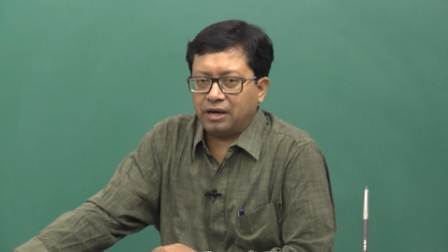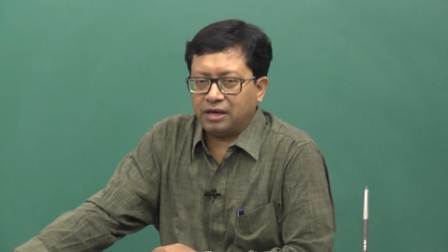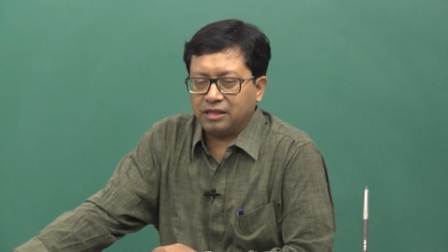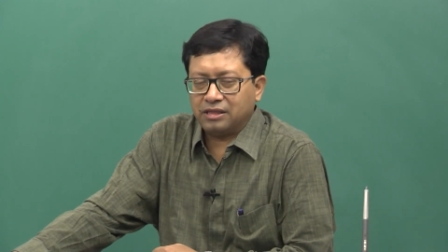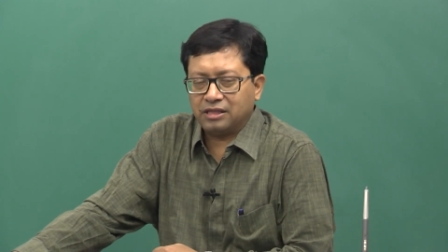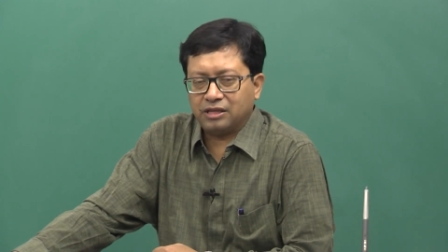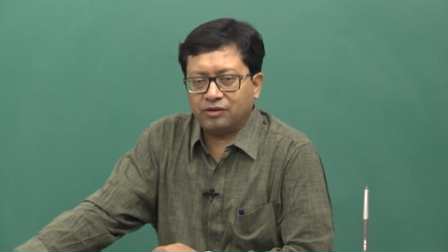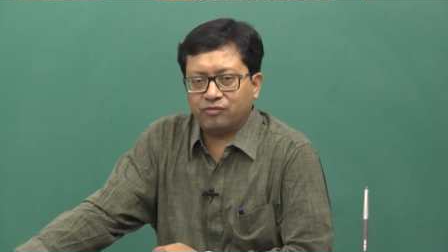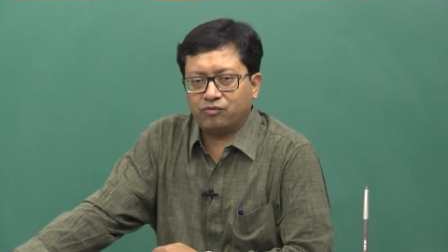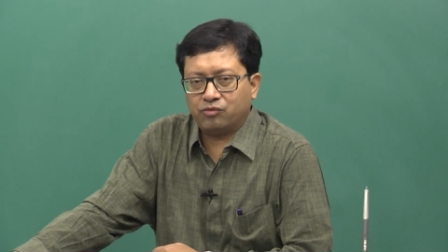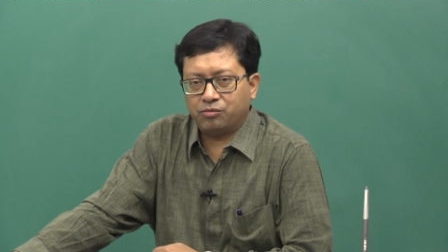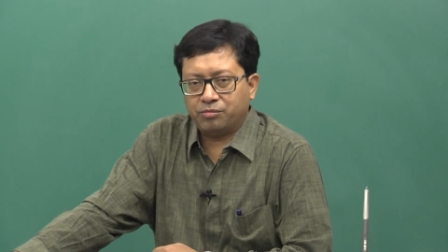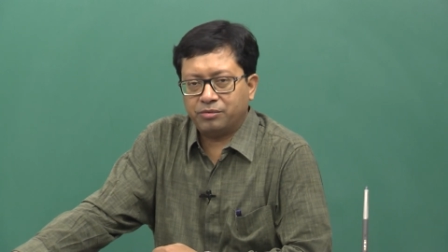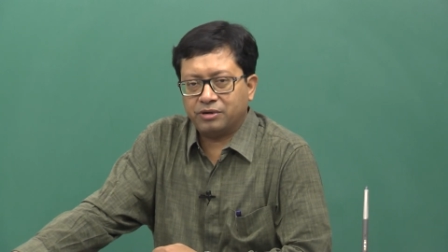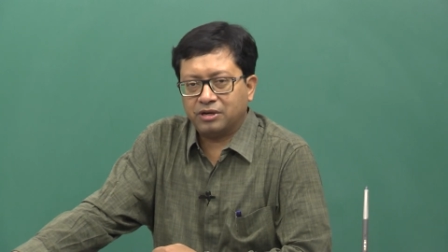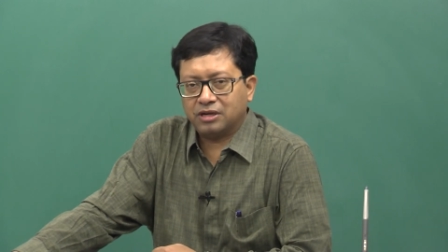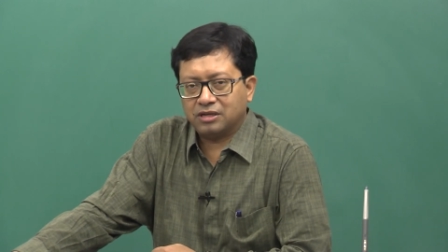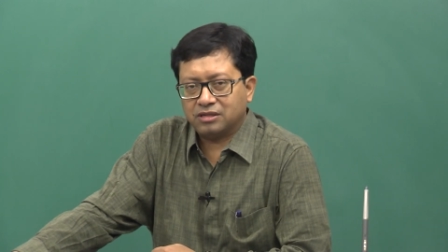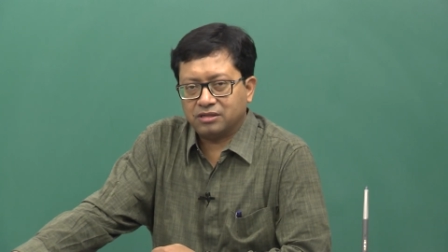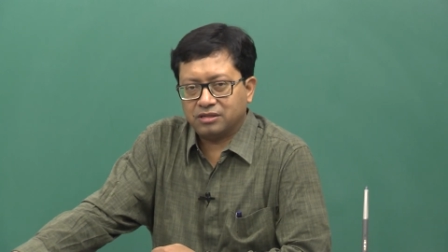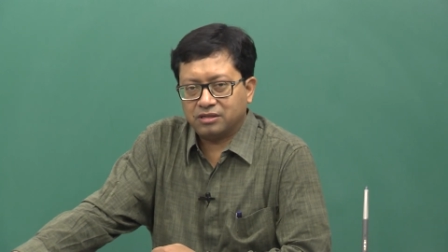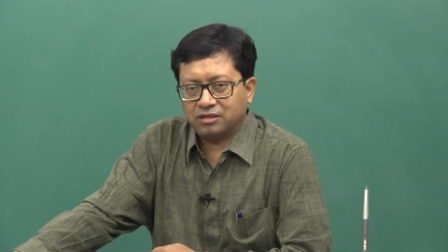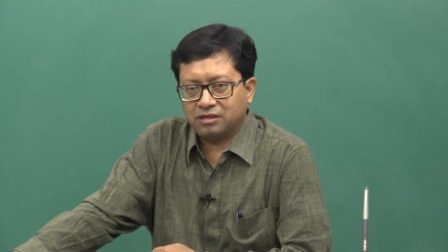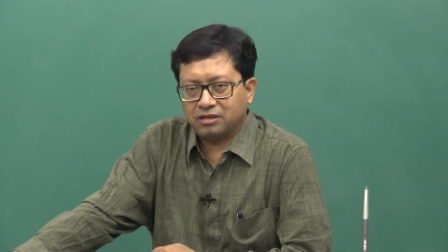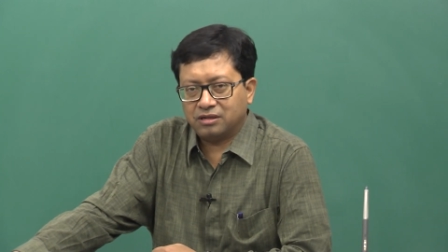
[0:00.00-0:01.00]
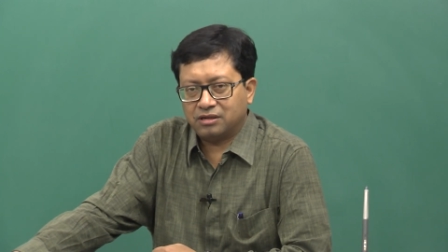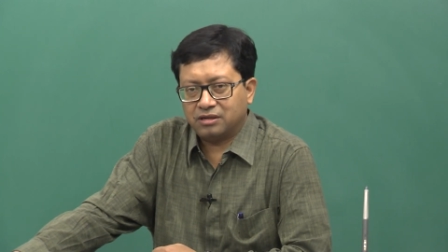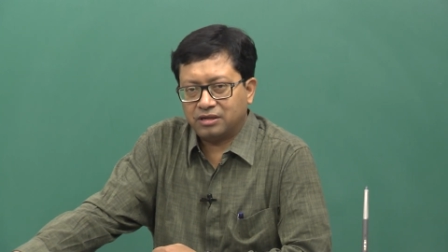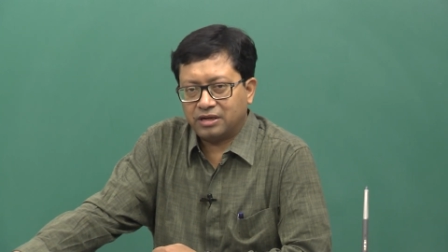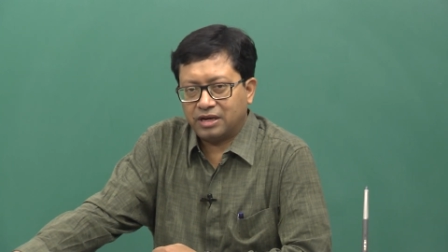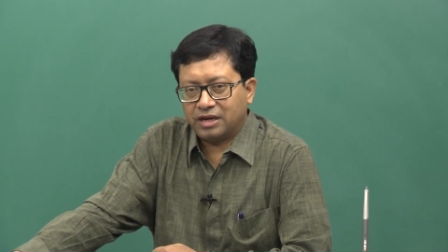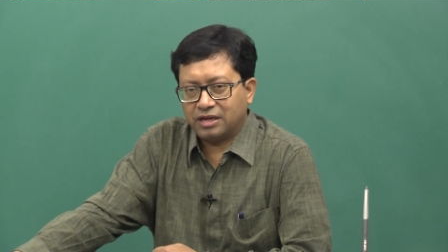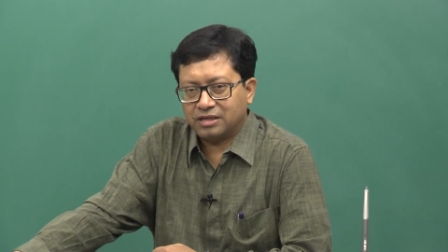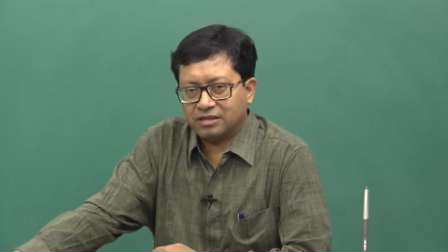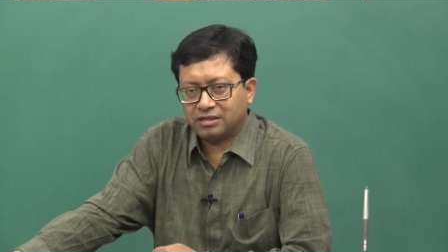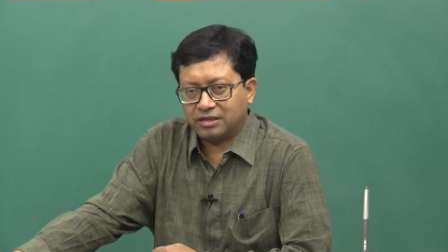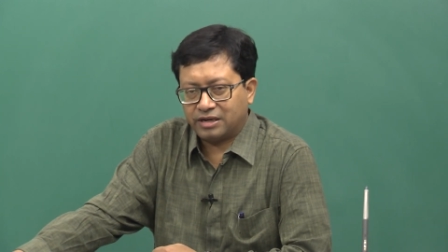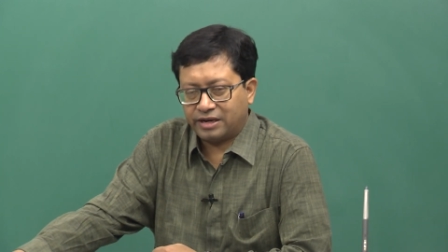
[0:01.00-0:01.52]
and they would be considered
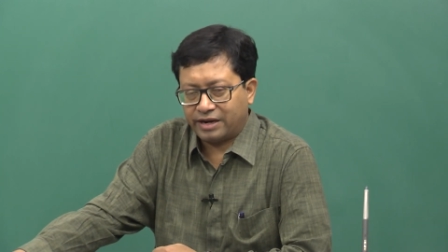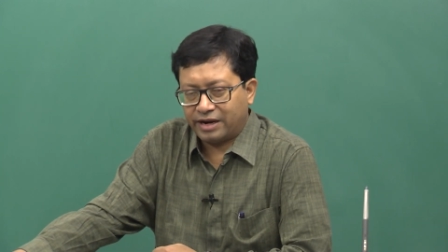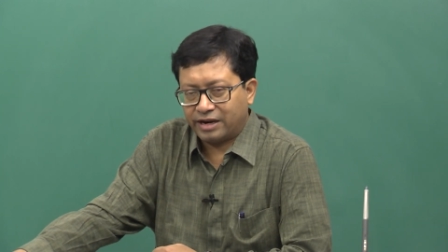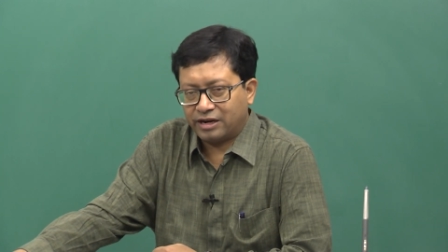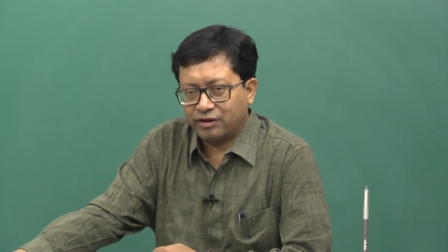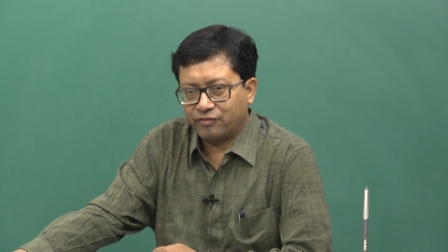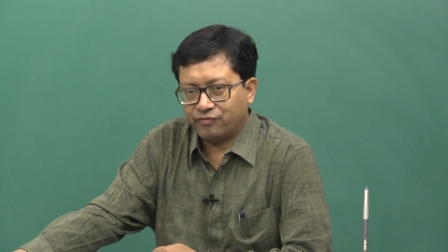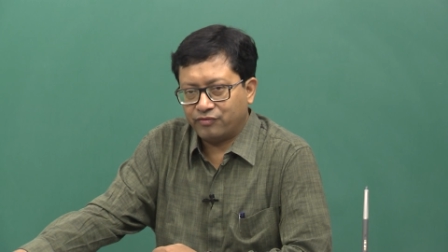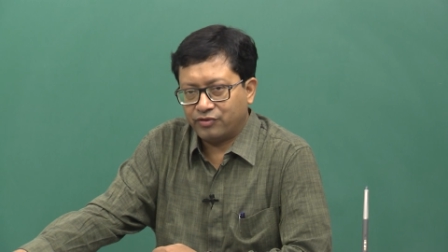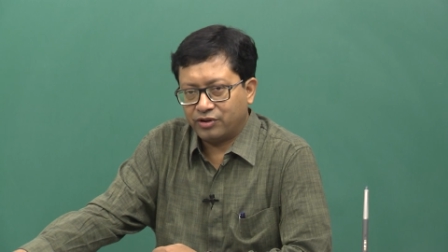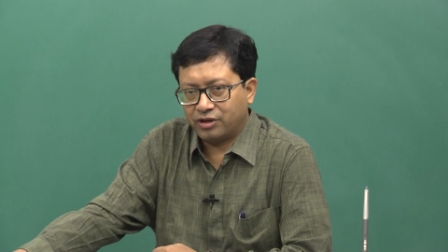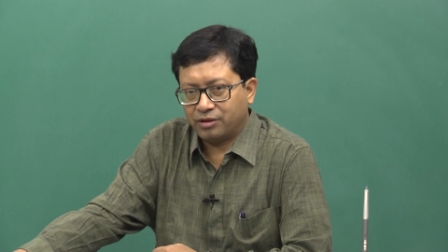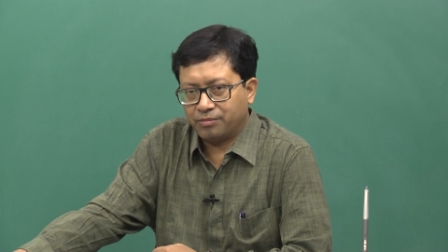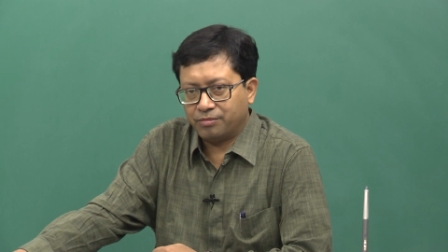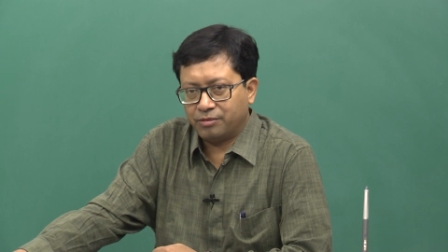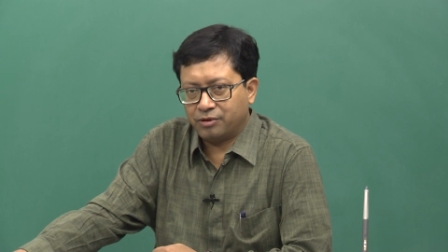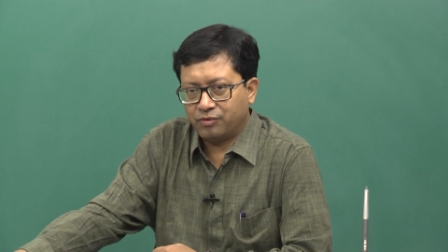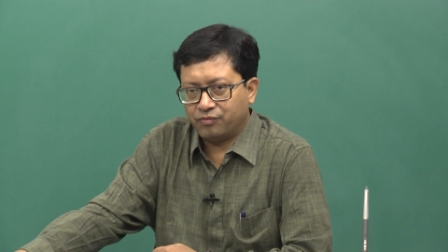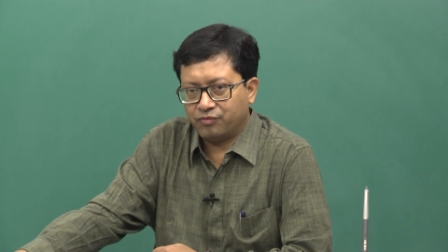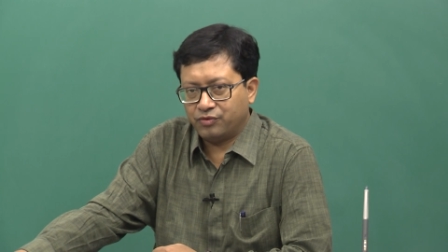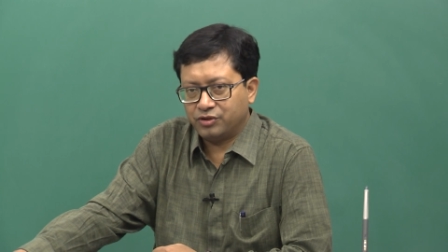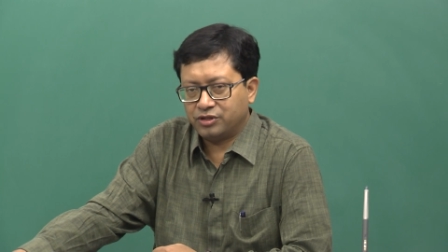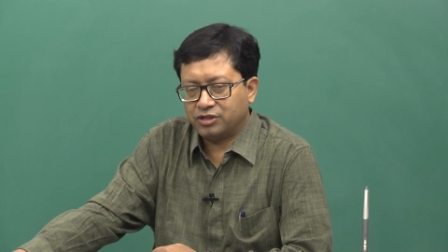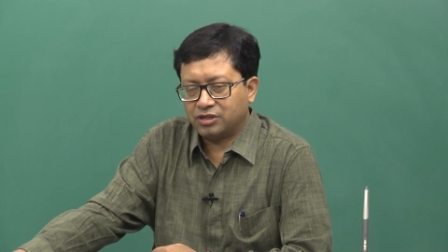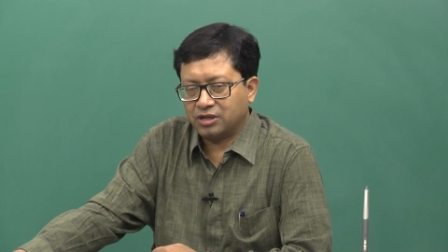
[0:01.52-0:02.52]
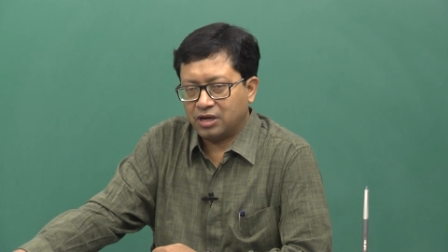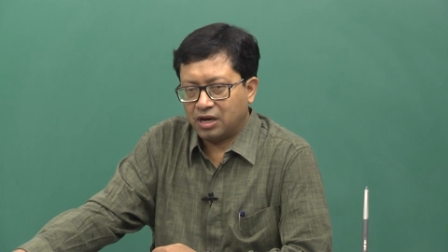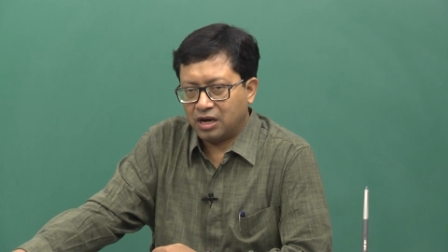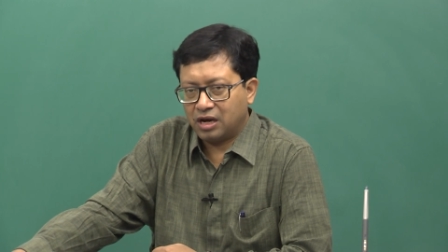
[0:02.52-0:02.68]
as a random variable which